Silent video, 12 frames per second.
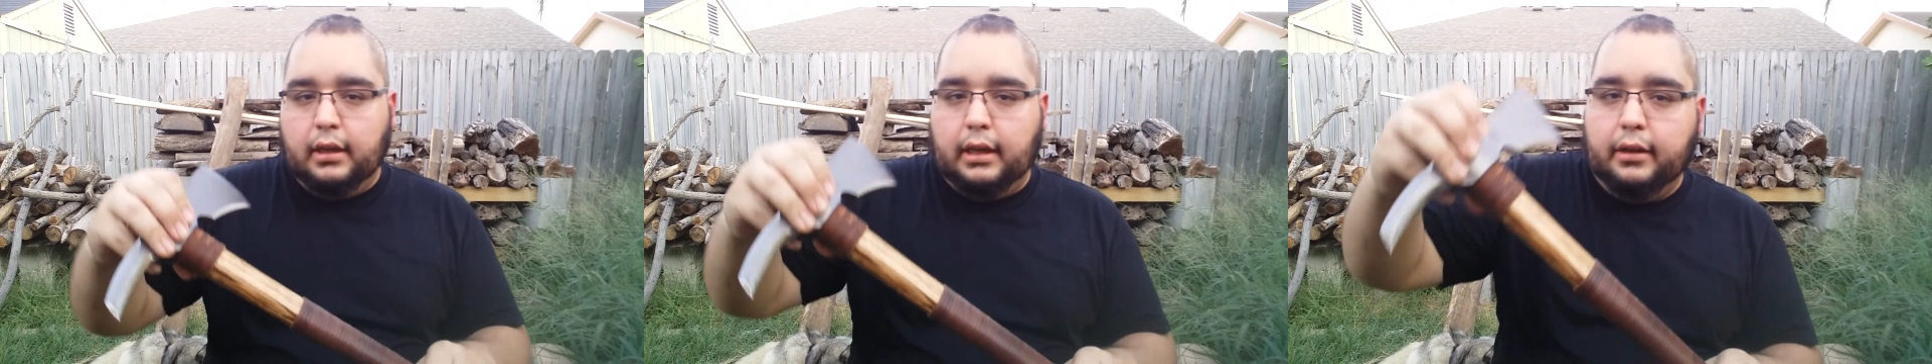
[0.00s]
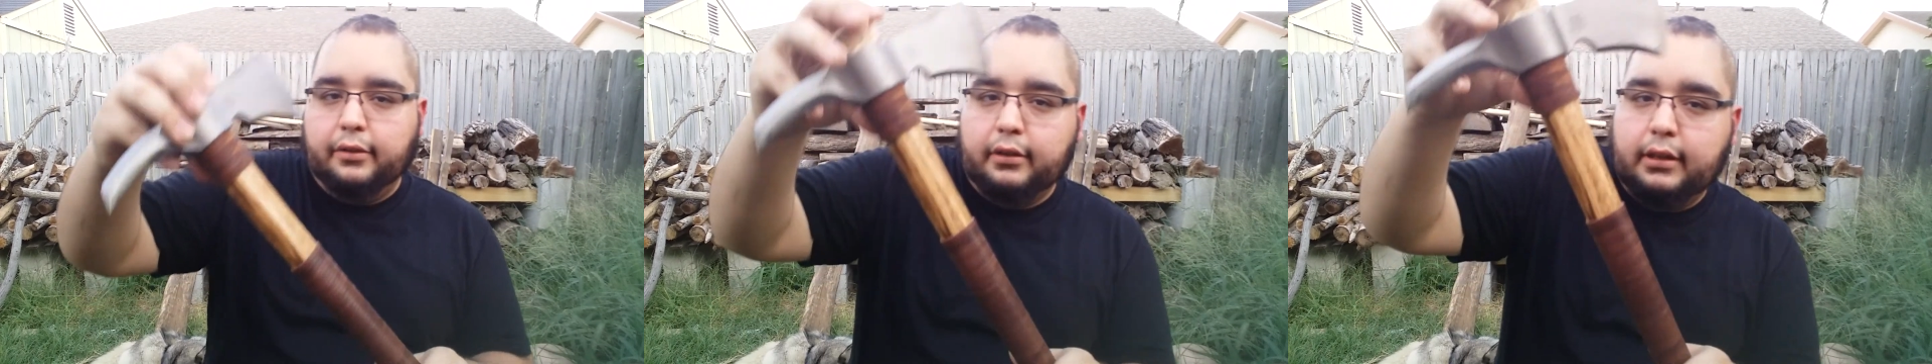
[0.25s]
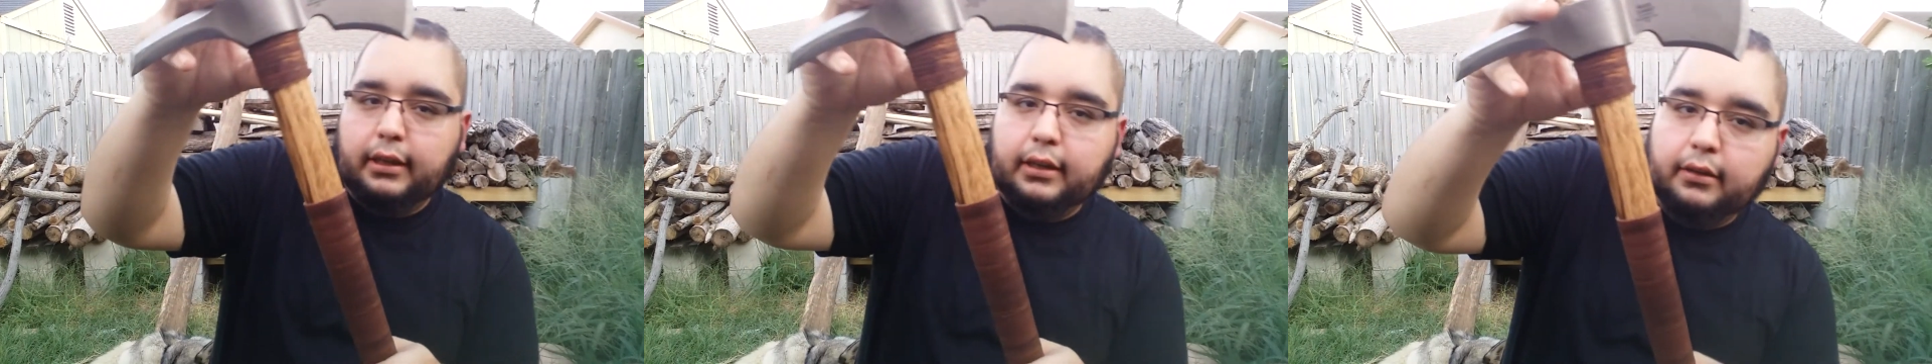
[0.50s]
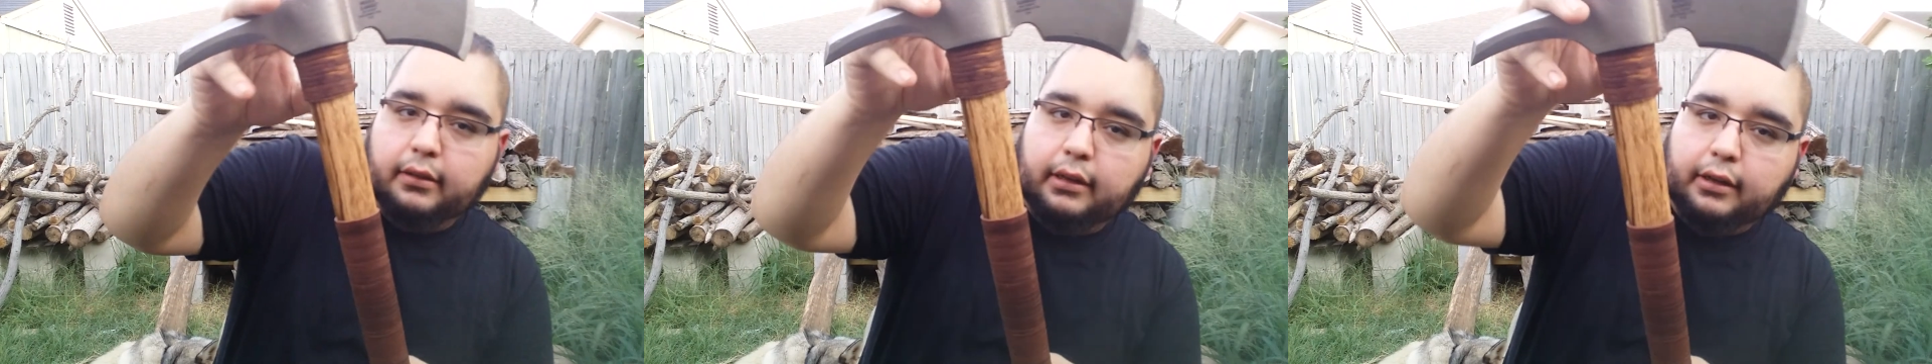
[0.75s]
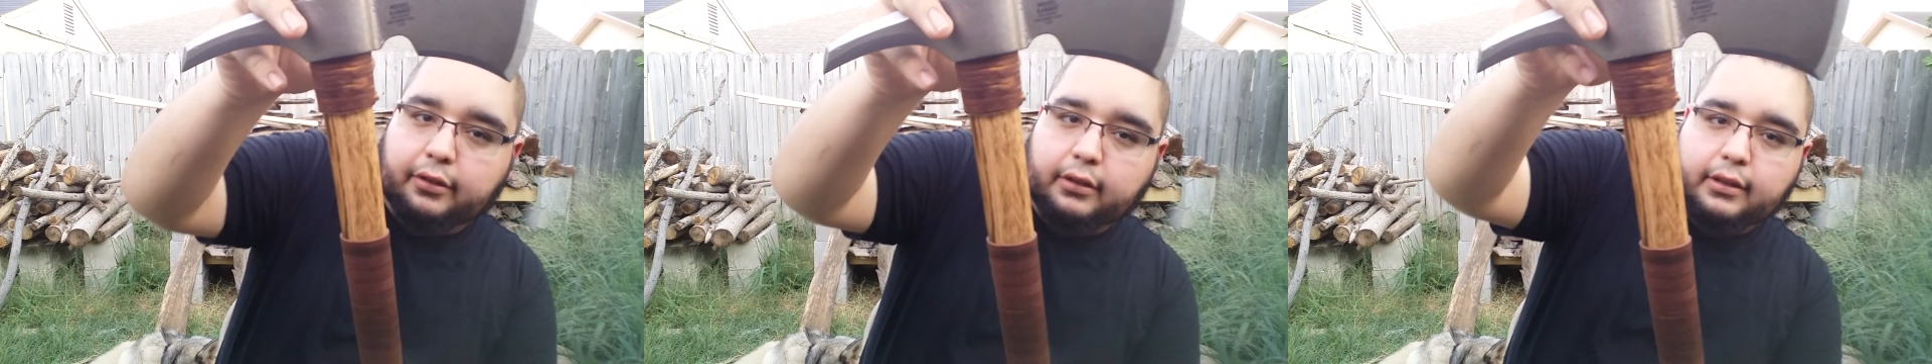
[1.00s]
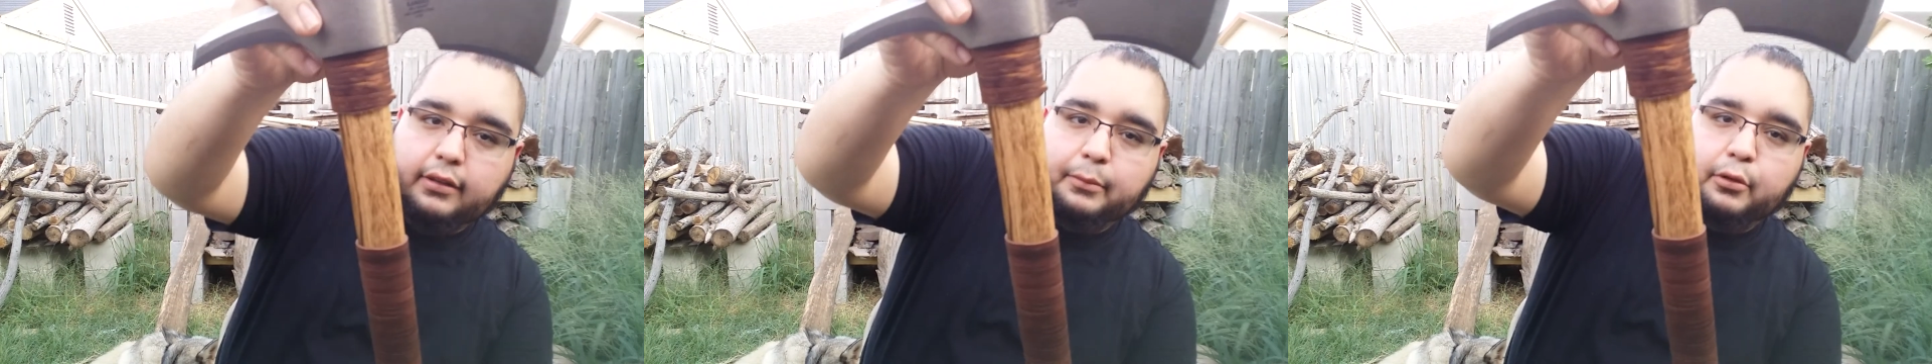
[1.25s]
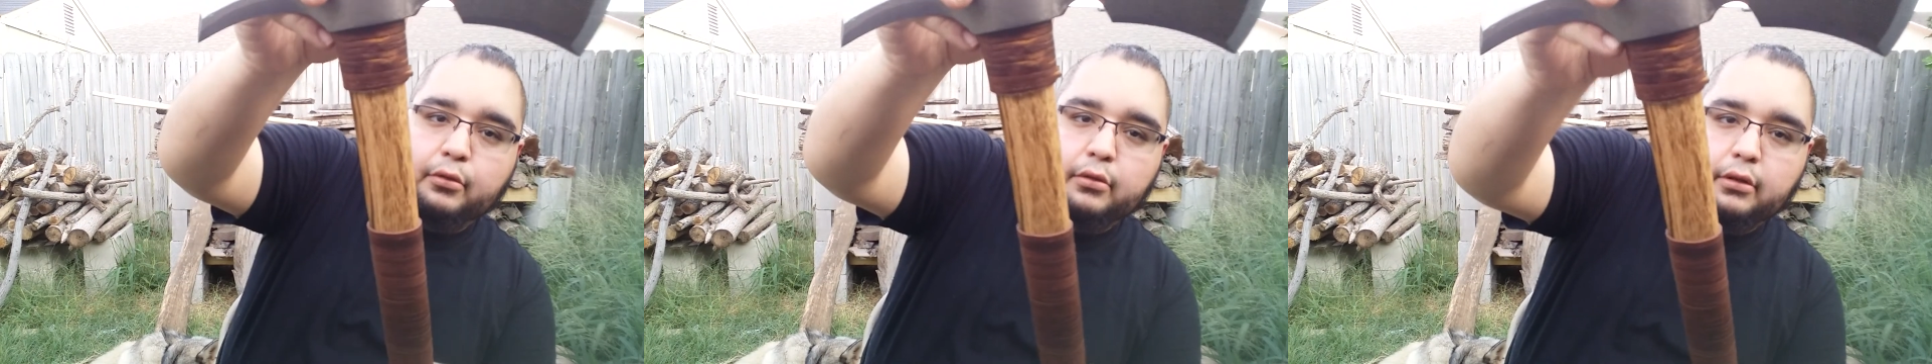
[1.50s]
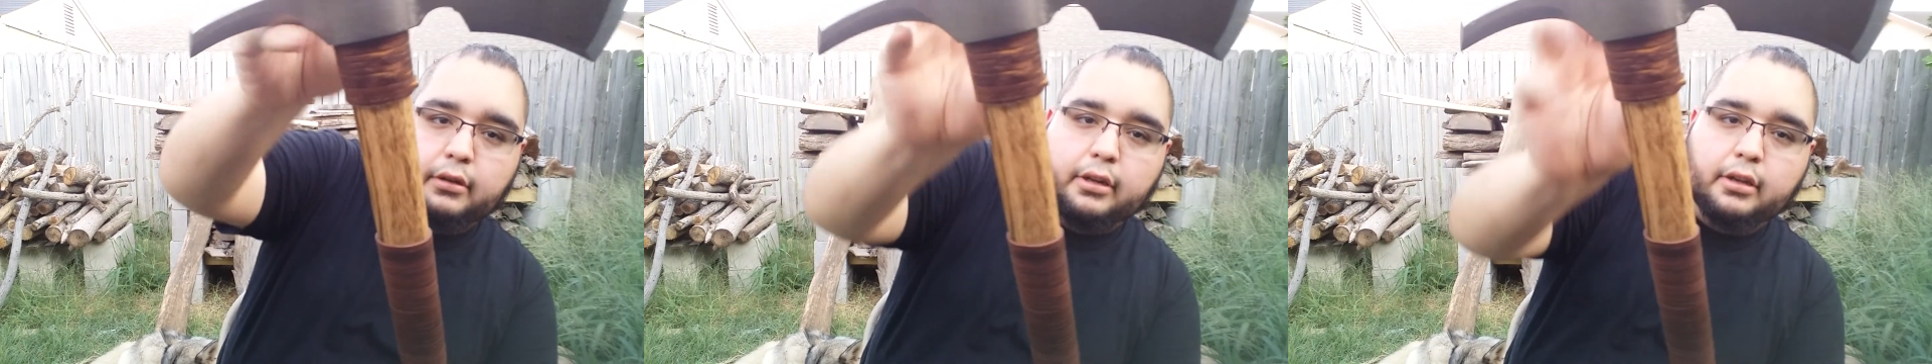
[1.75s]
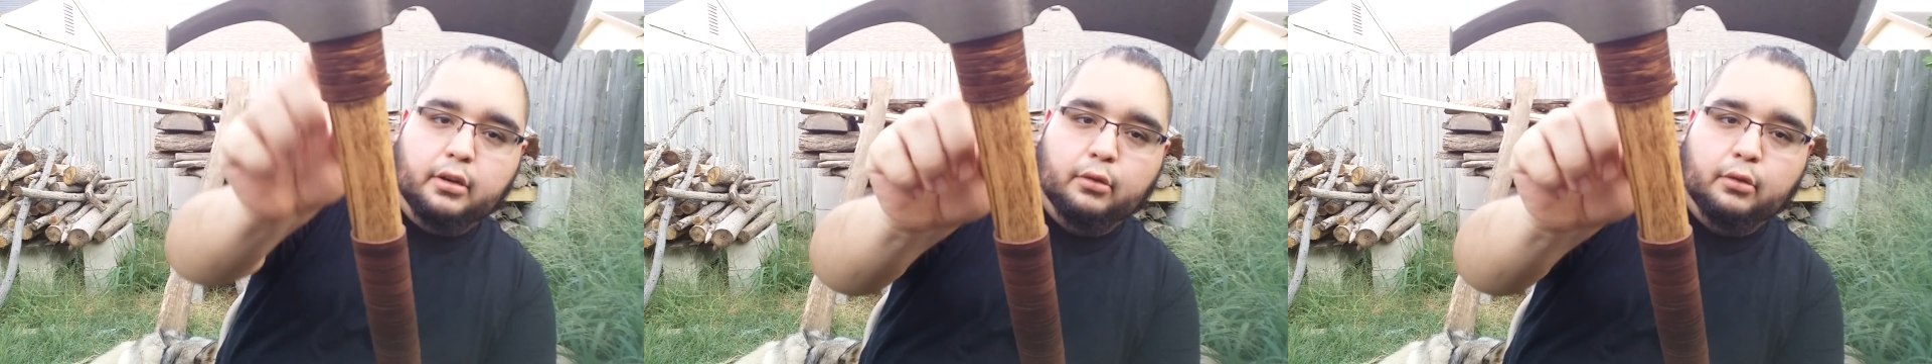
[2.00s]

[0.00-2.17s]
I also did it. I also did some cord